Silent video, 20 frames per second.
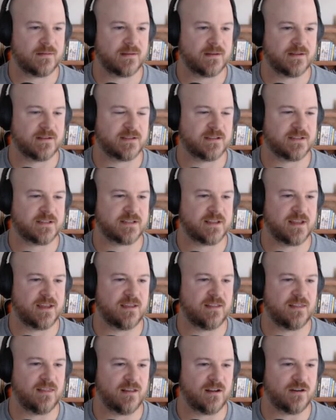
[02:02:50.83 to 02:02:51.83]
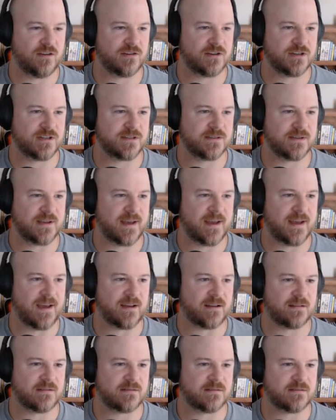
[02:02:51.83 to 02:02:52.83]
Because it's the largest
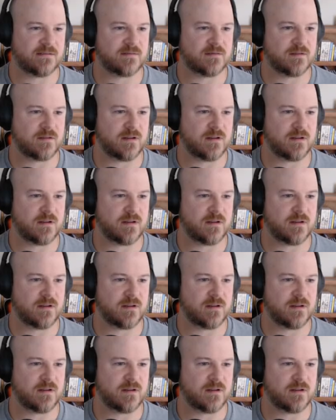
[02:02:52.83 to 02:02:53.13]
hex